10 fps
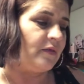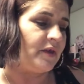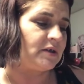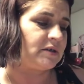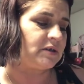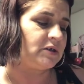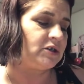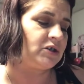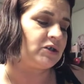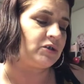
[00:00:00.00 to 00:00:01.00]
This is
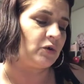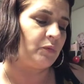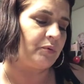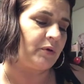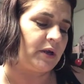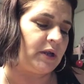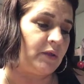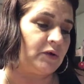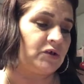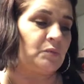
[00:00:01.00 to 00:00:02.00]
so pretty.
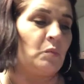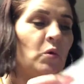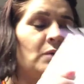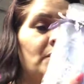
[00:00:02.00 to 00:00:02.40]
There's more